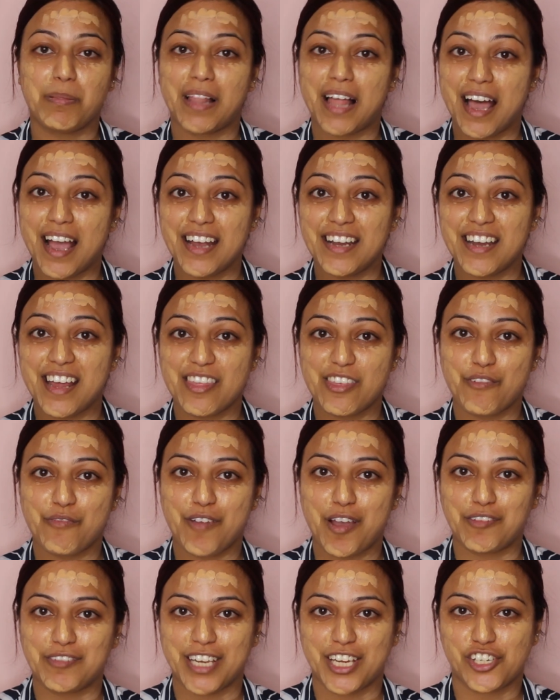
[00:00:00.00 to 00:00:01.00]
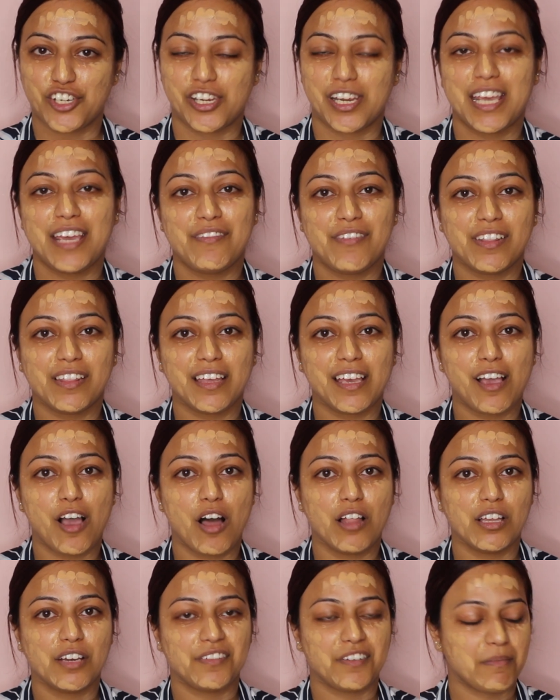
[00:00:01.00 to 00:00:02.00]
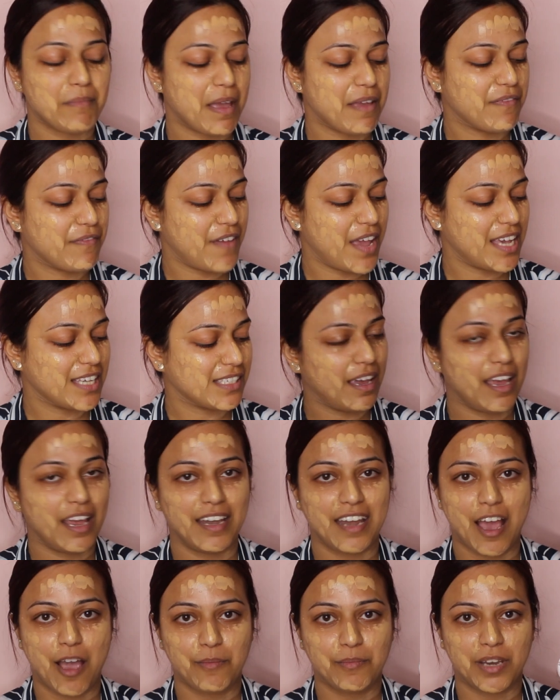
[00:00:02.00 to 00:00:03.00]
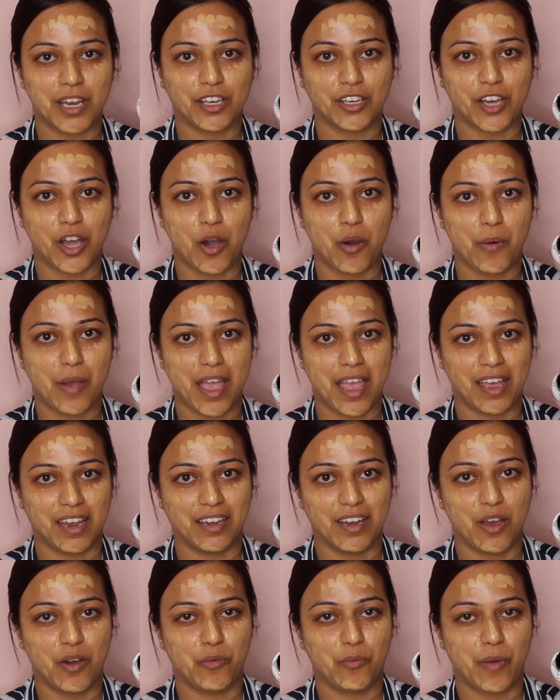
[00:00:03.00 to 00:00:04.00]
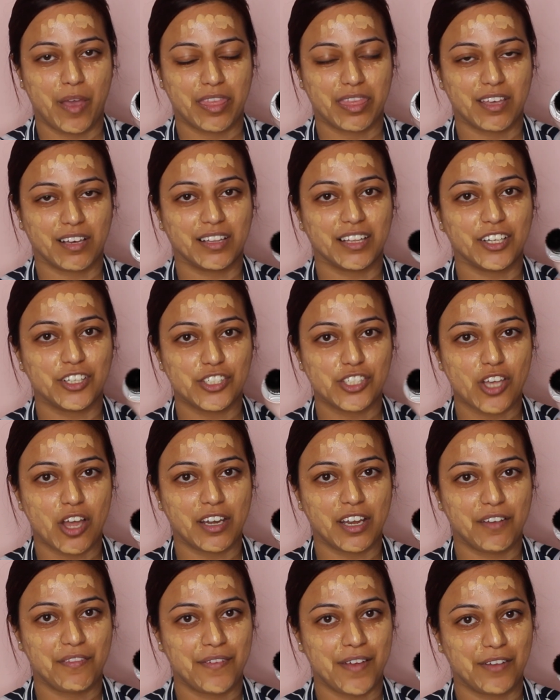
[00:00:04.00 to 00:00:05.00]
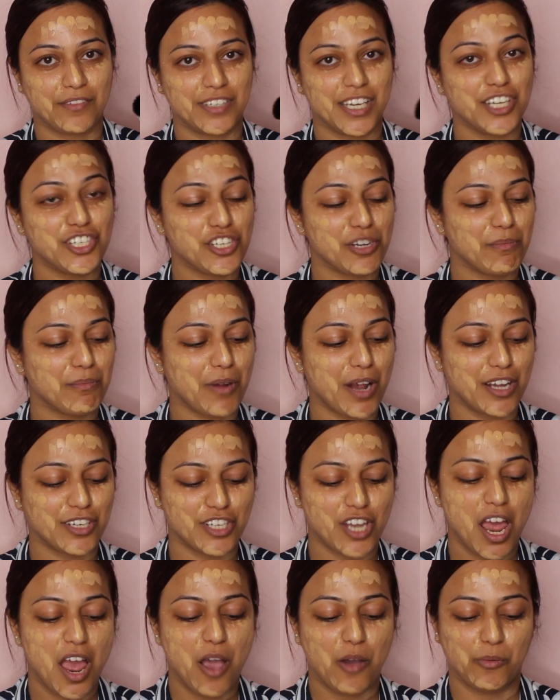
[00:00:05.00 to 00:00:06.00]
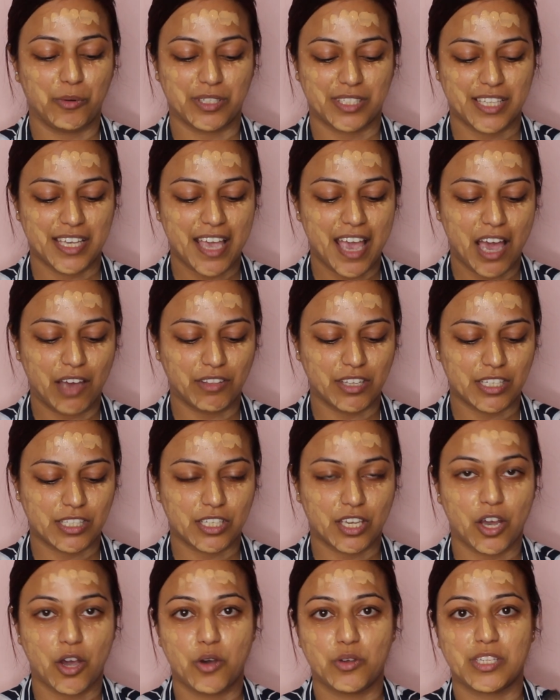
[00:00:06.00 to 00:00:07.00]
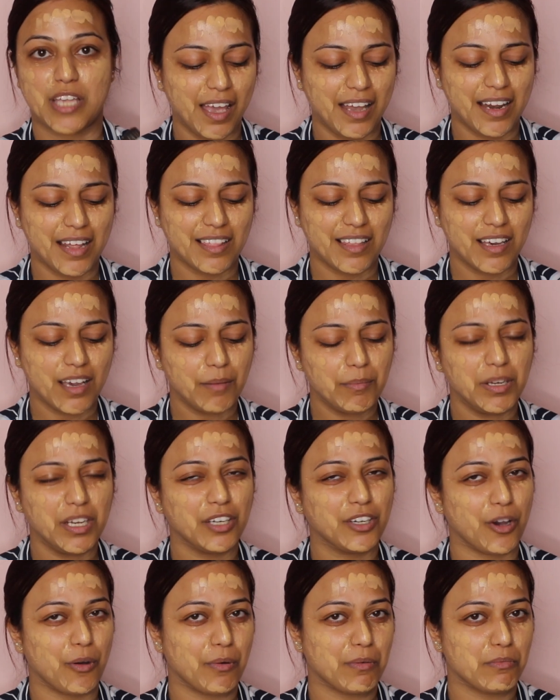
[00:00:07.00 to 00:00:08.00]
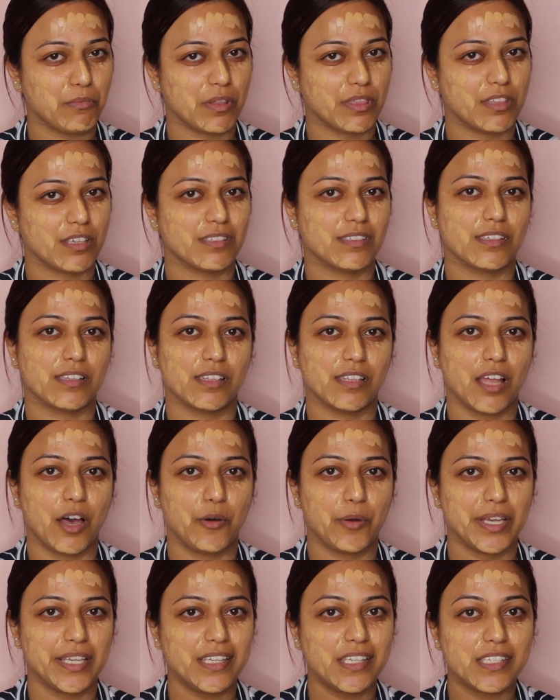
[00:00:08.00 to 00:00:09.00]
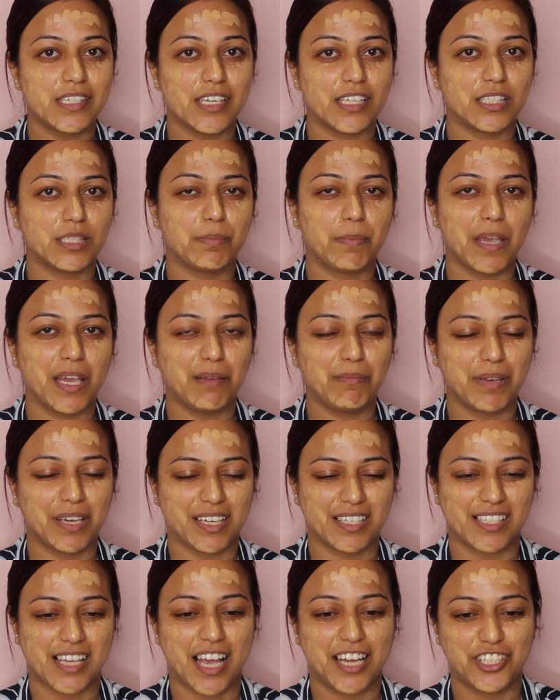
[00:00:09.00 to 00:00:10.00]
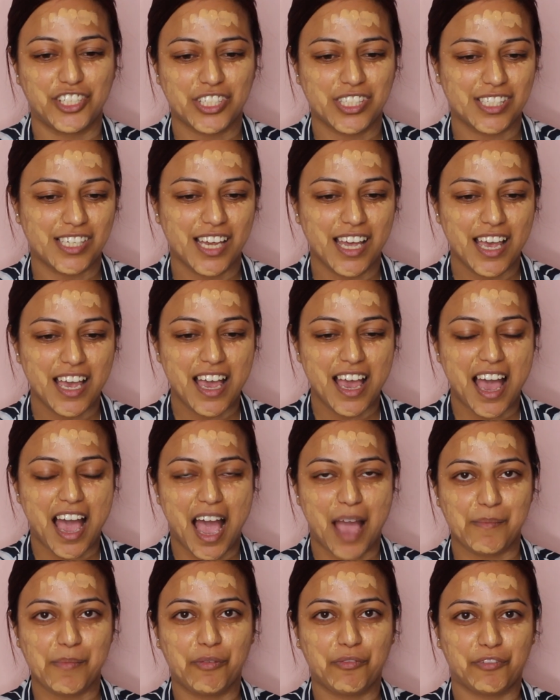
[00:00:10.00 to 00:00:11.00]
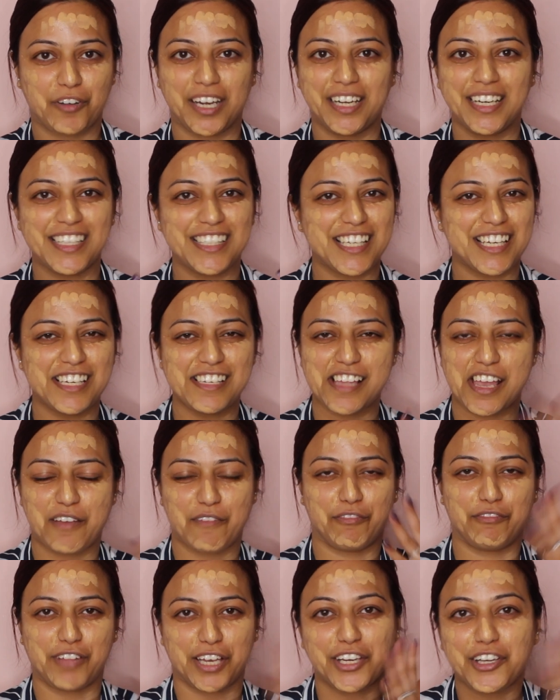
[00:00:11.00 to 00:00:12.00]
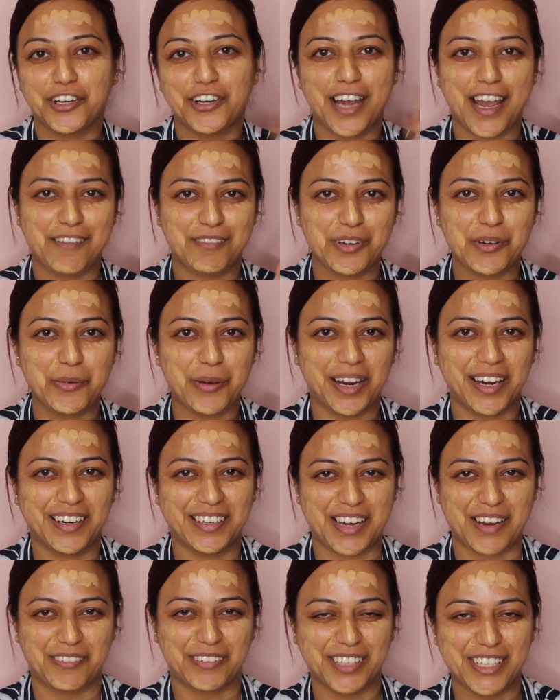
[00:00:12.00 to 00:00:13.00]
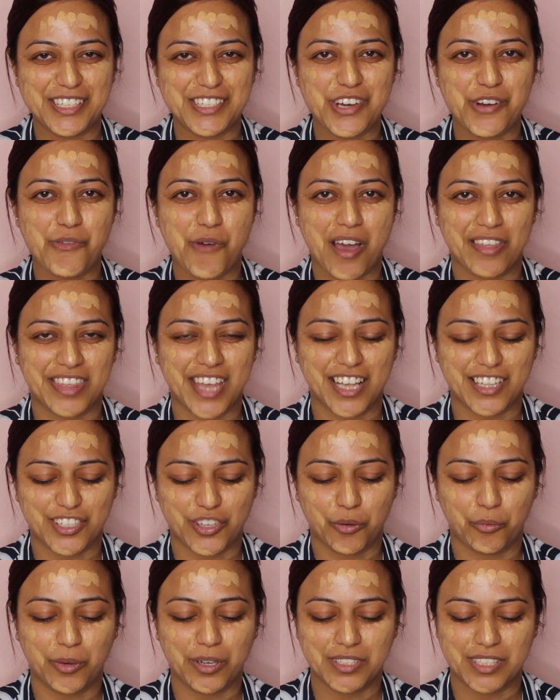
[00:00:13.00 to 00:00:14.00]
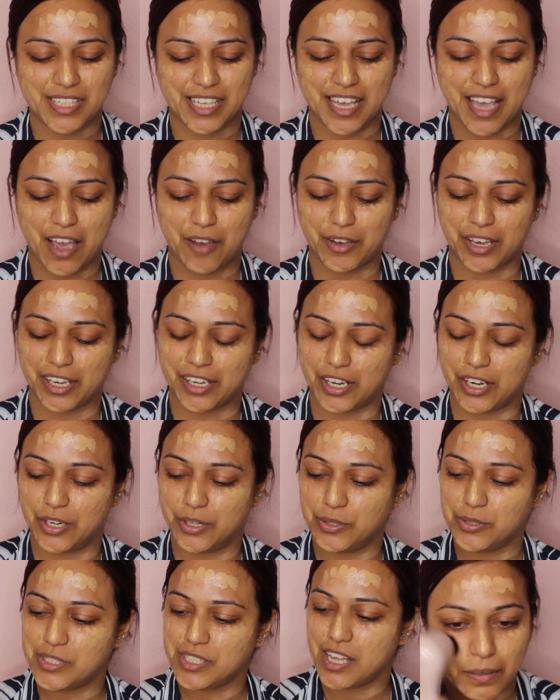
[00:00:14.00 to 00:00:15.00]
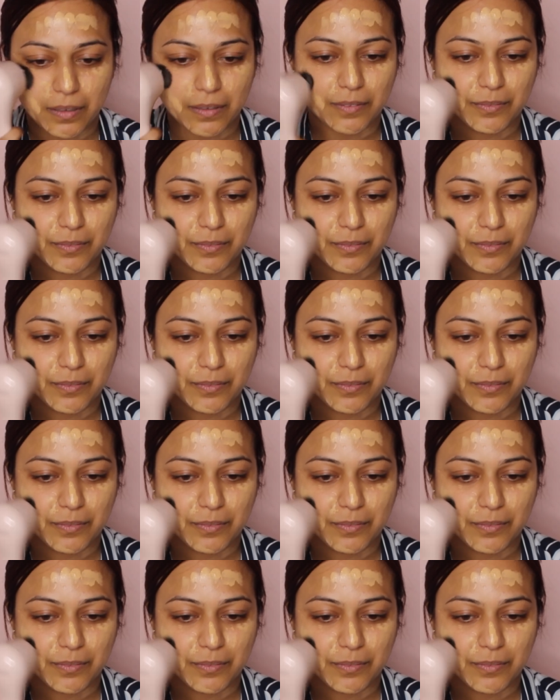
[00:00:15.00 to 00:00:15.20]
applied the foundation evenly all over my face, and now I'm going to go in with the Clarisonic foundation brush. We'll see how this goes, and I think I'm going to go in with the slowest speed because I'm afraid it's going to like flicker everywhere, and I really don't want that, so we'll see how it goes.